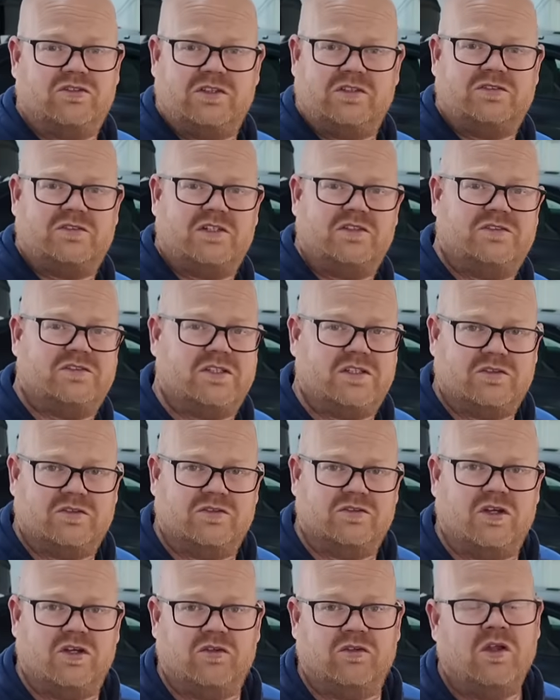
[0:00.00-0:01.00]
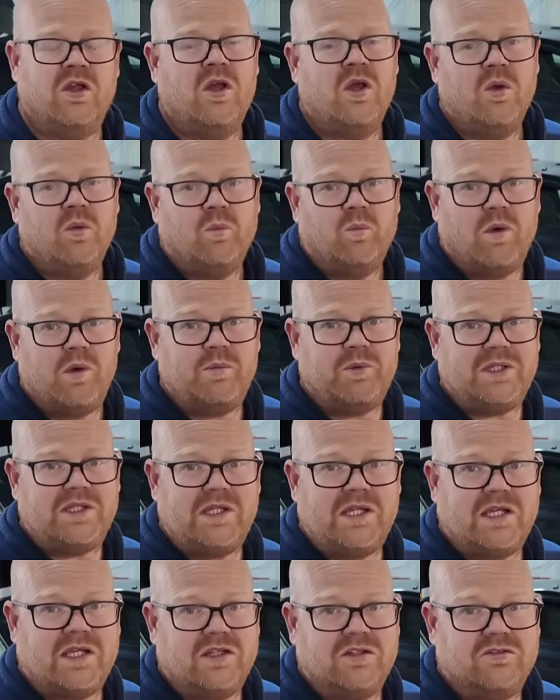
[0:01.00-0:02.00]
6A6 has asked, when we
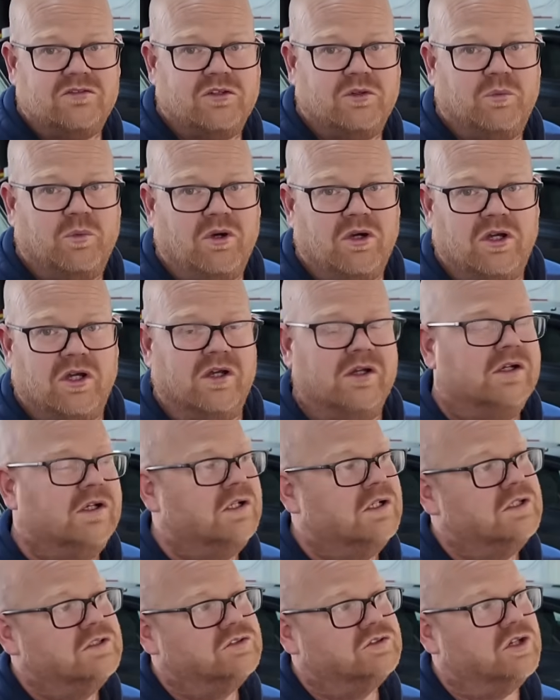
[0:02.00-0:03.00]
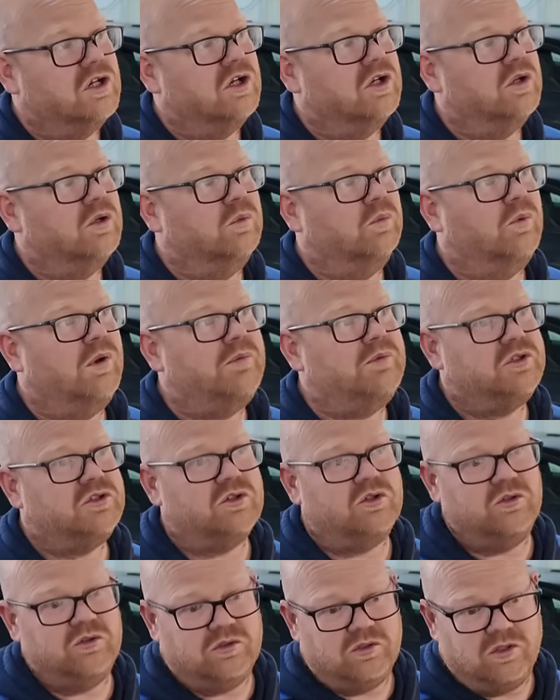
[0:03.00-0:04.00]
nick into the wire. So when we
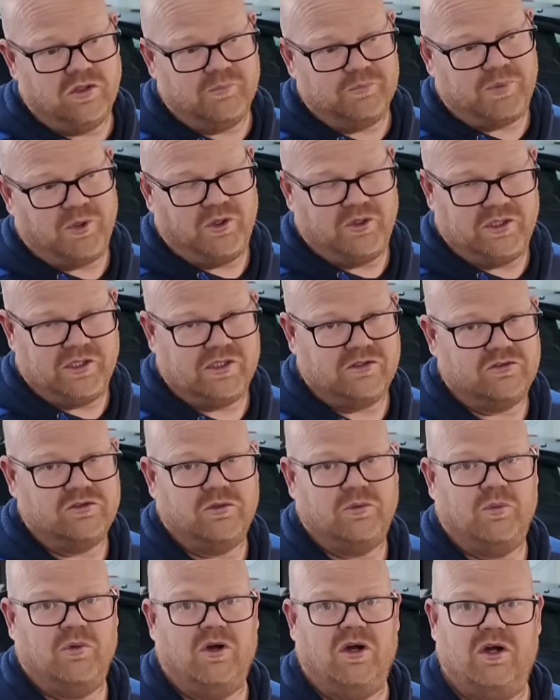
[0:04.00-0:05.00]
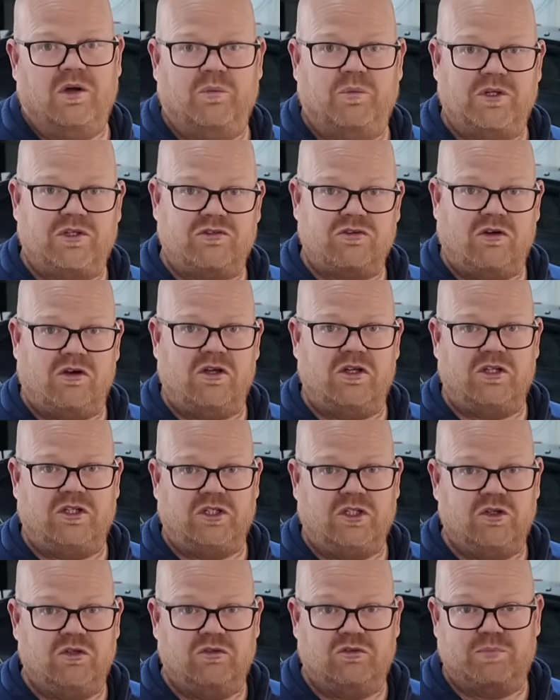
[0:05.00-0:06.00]
do put a nick into the wire, we try
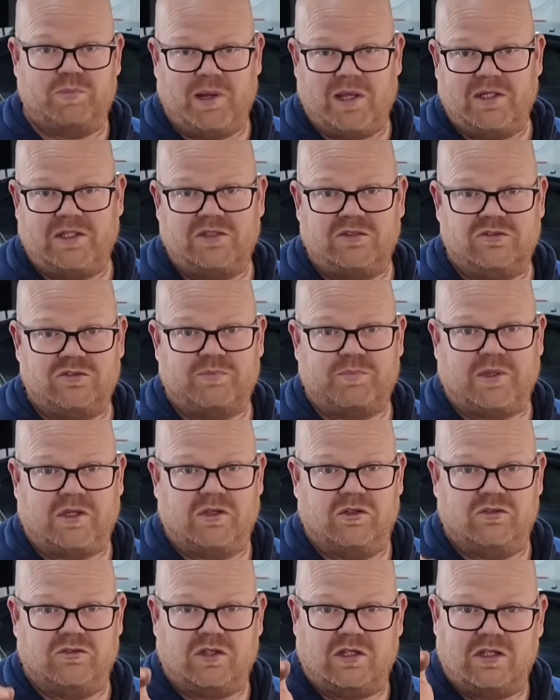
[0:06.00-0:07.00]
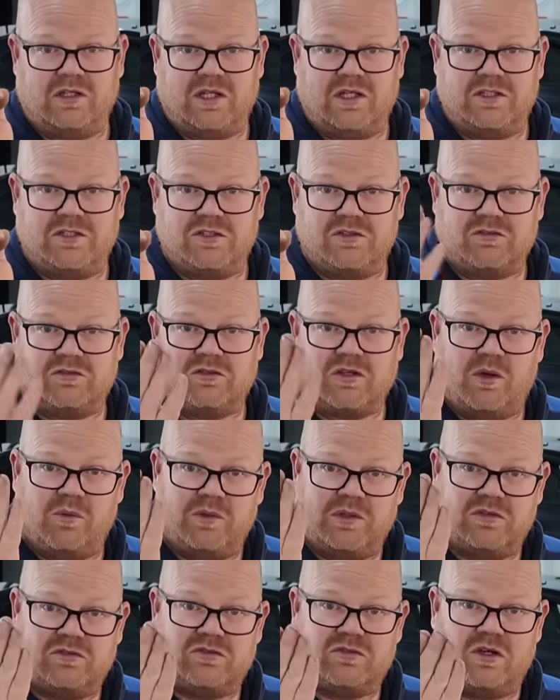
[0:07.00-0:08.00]
and use blades because they just go
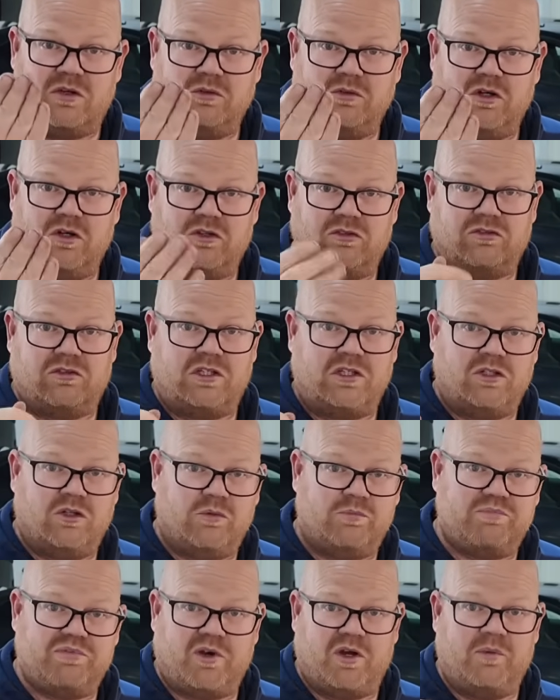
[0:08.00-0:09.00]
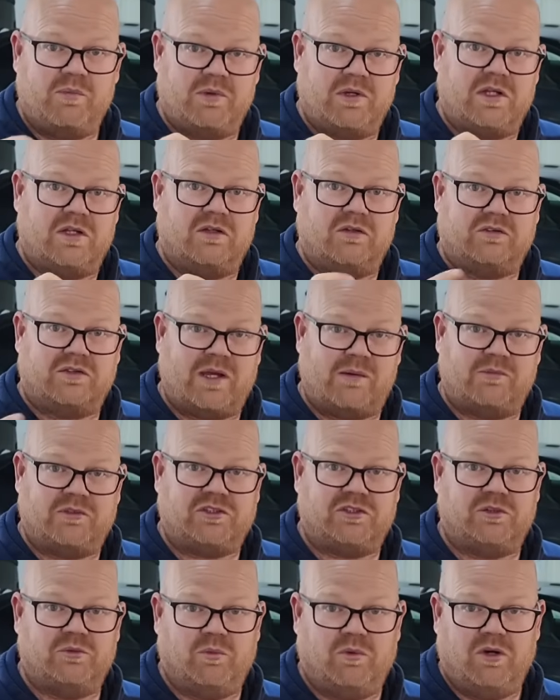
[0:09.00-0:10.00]
in so nicely. You're not probing it and
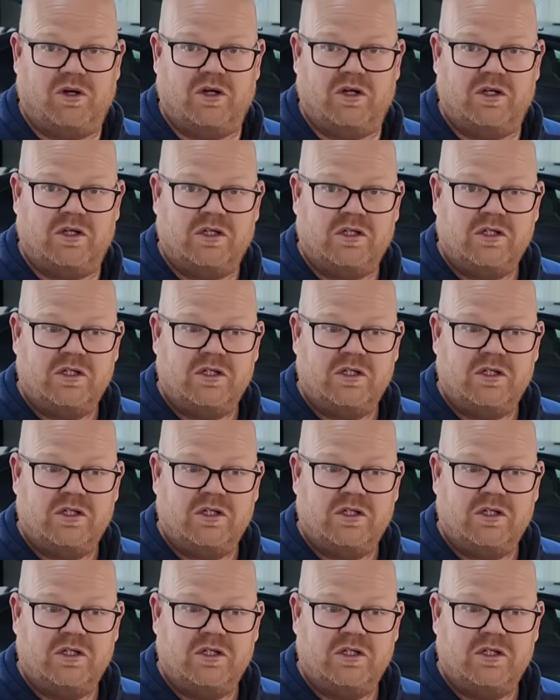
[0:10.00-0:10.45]
damaging the wire.